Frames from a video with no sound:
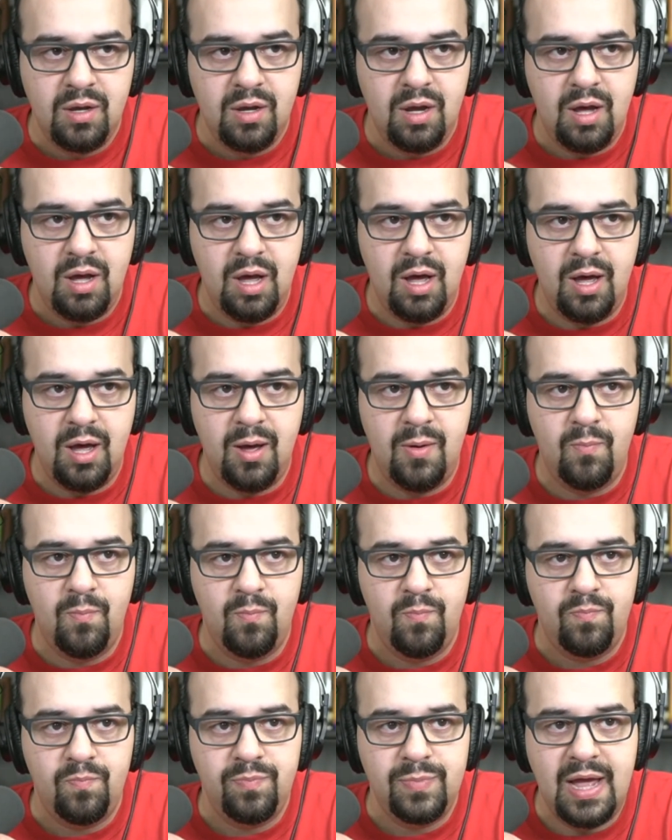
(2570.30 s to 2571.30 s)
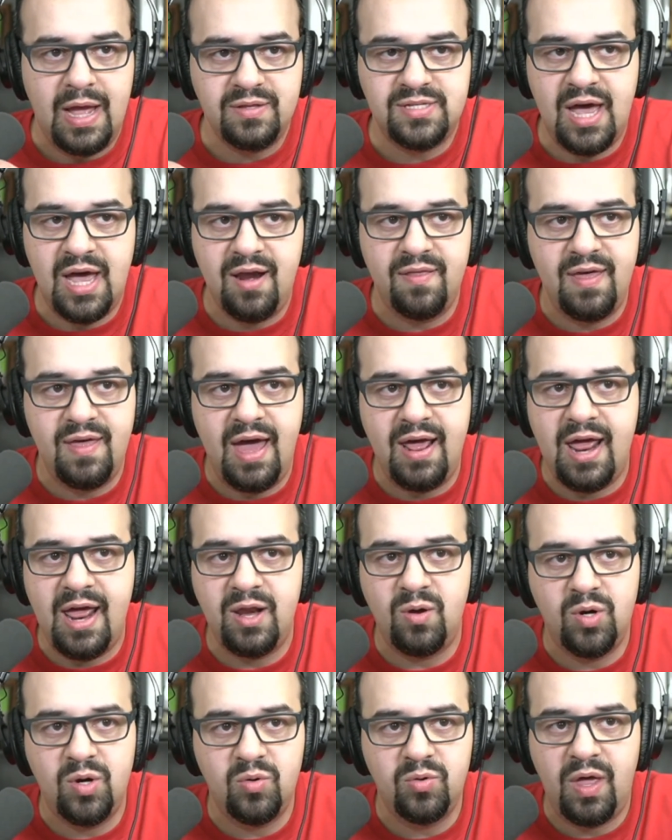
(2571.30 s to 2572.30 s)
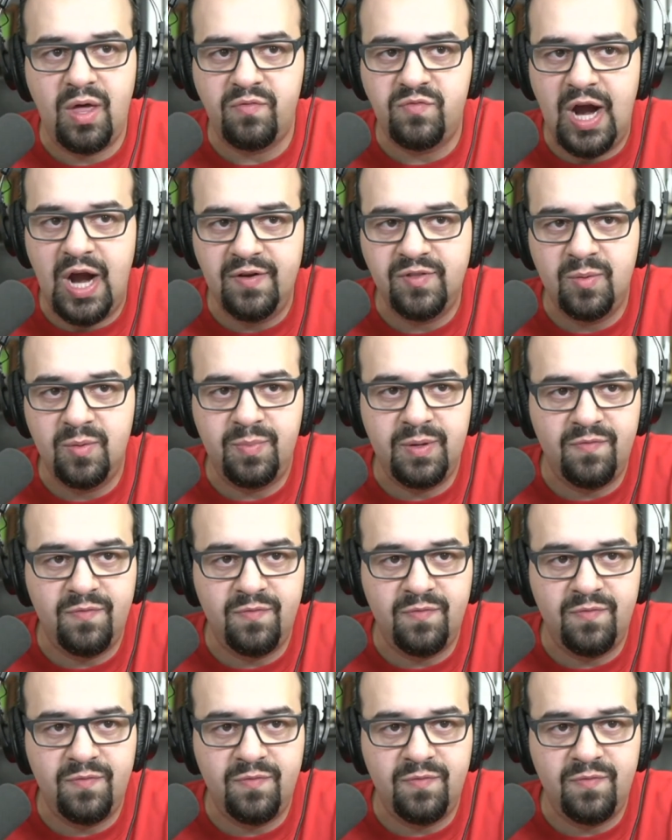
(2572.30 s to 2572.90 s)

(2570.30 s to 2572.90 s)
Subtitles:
Outside of that, anyone who they've drafted